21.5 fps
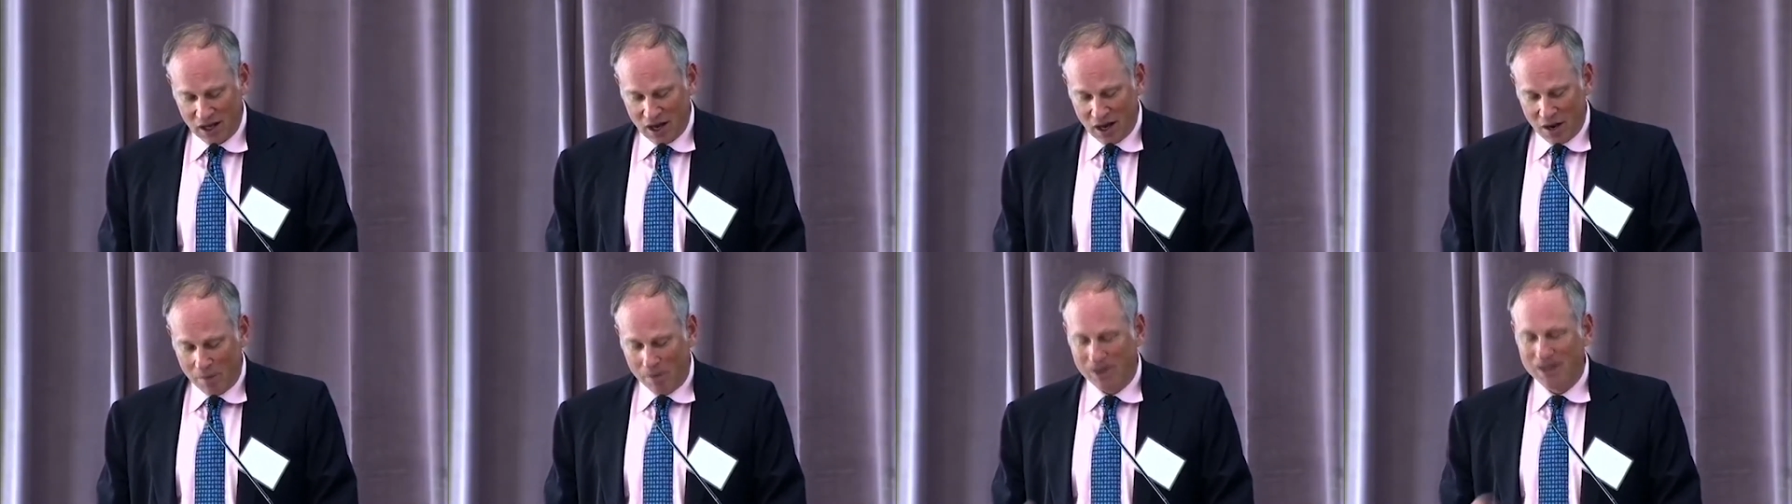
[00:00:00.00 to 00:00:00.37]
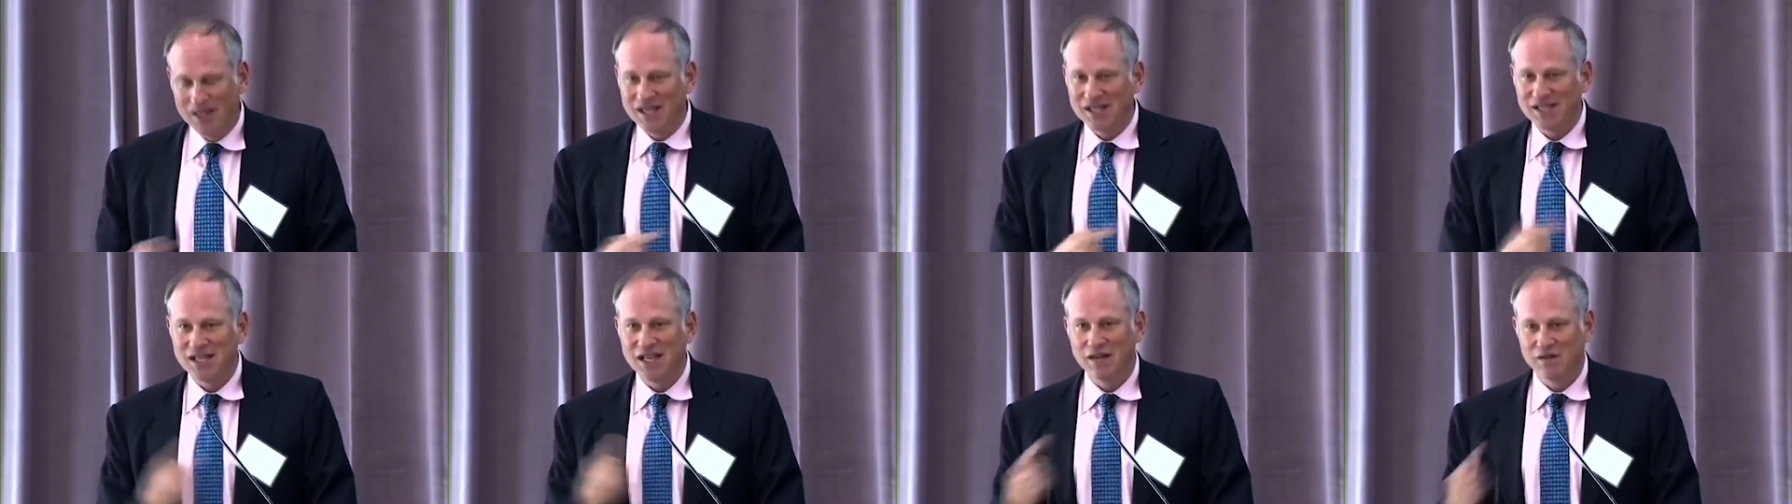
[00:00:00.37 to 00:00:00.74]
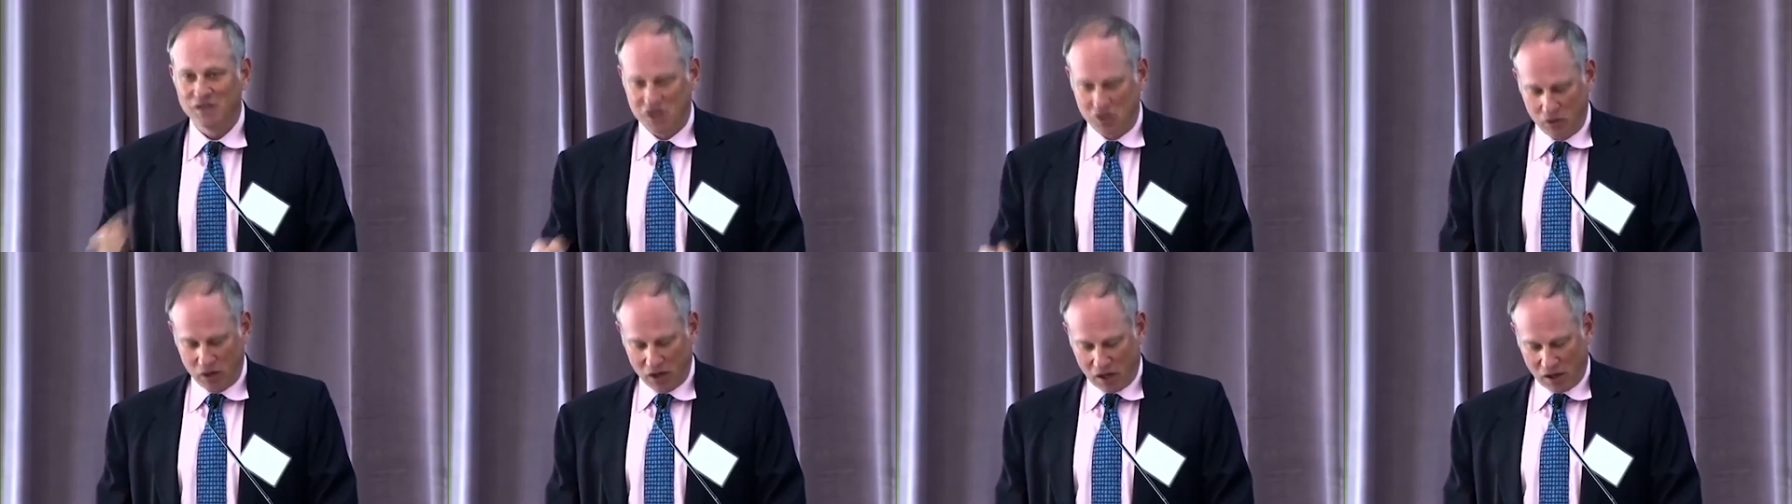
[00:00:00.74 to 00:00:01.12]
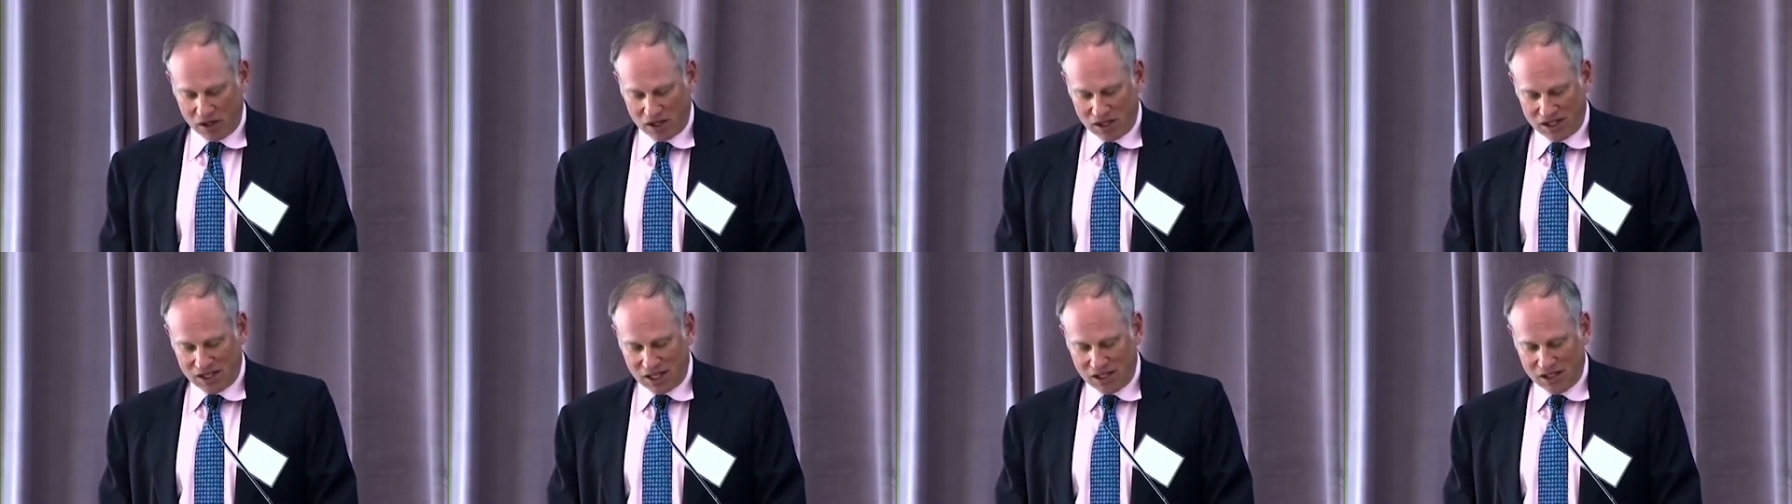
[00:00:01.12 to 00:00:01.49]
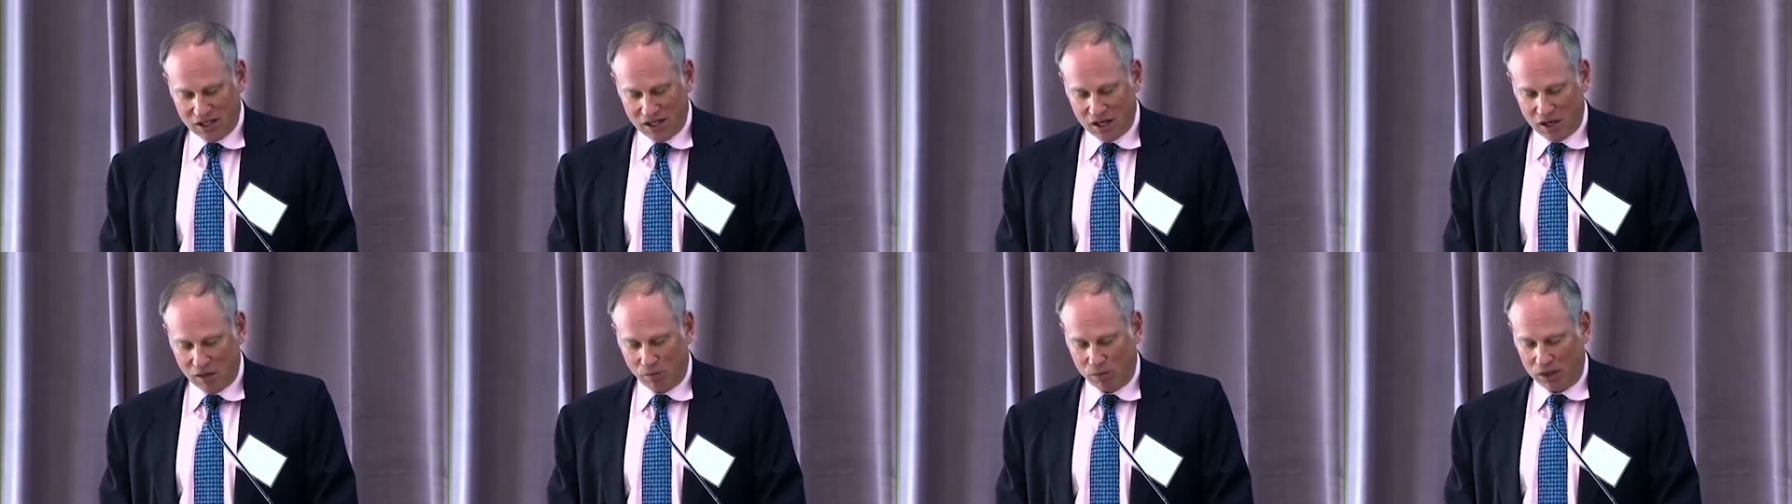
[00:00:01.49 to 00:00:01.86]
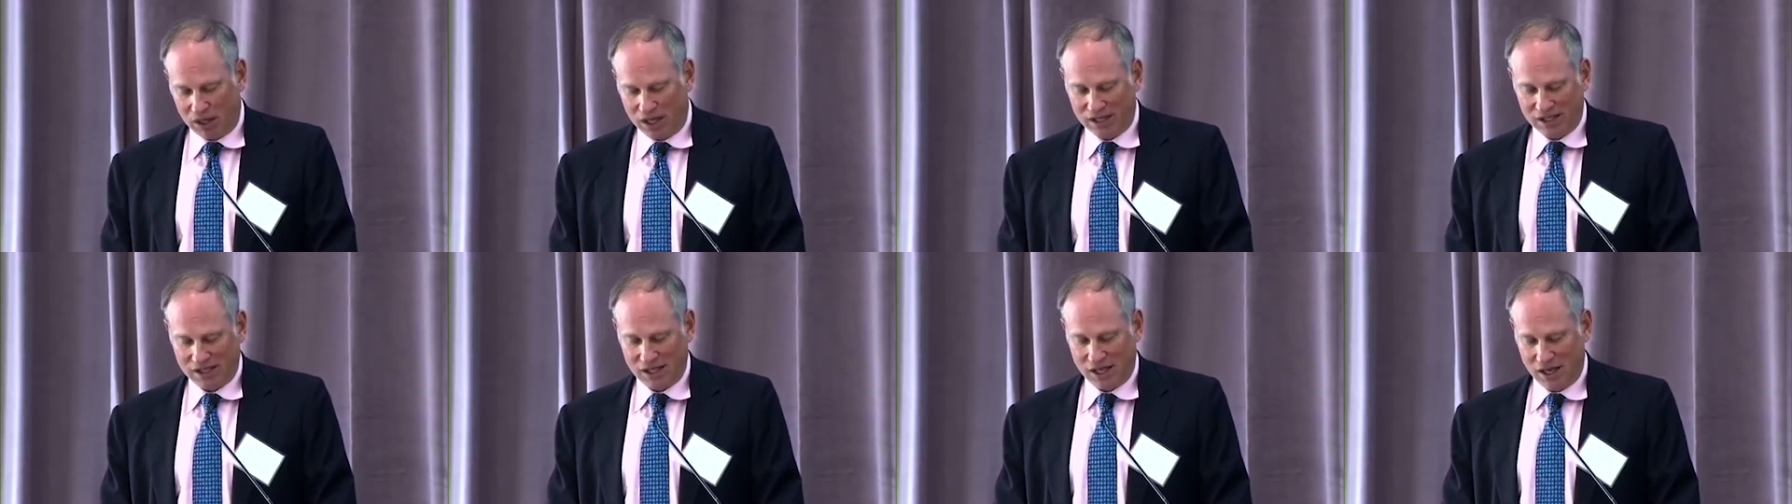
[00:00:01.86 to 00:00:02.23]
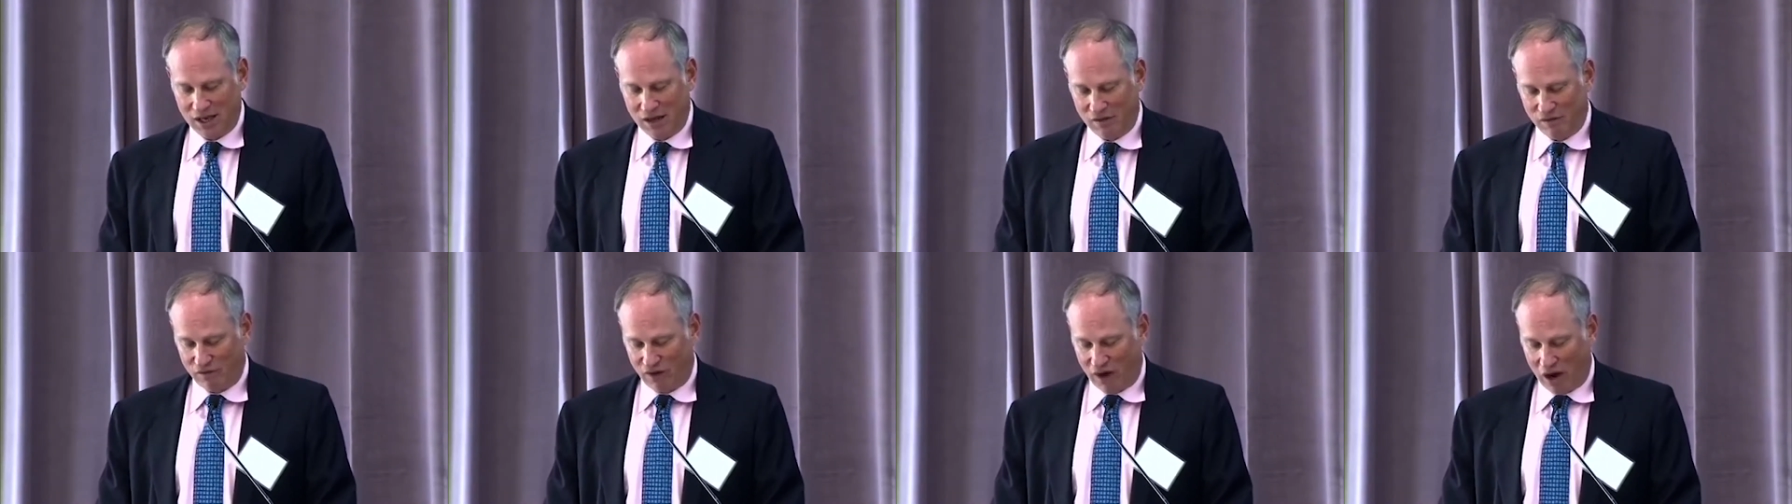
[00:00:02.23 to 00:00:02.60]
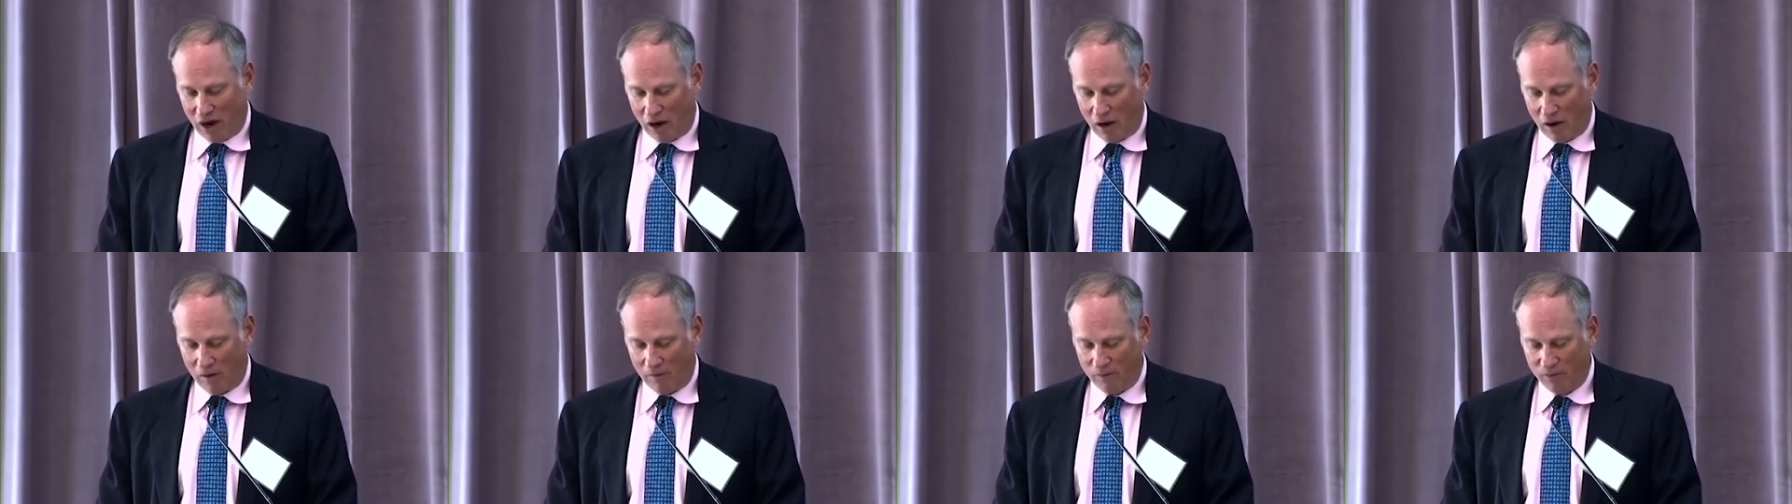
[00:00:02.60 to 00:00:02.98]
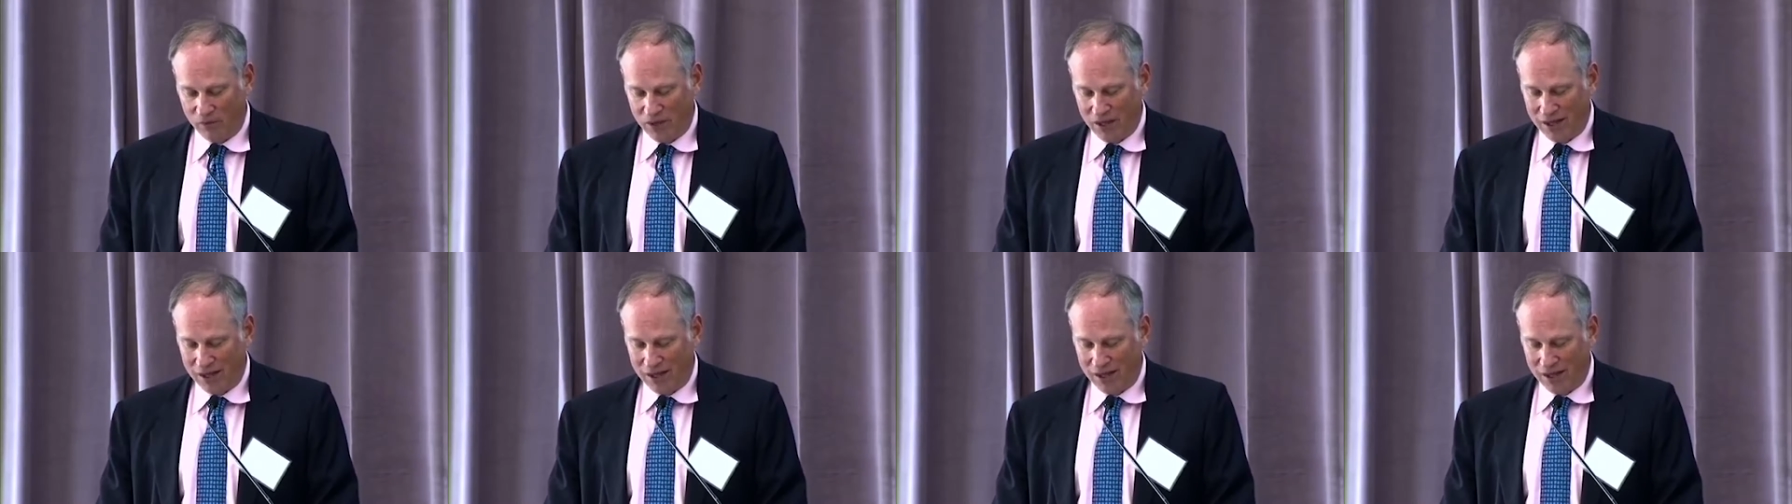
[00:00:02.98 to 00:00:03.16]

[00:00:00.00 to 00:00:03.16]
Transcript: But this gives you a sense of the complexity involved.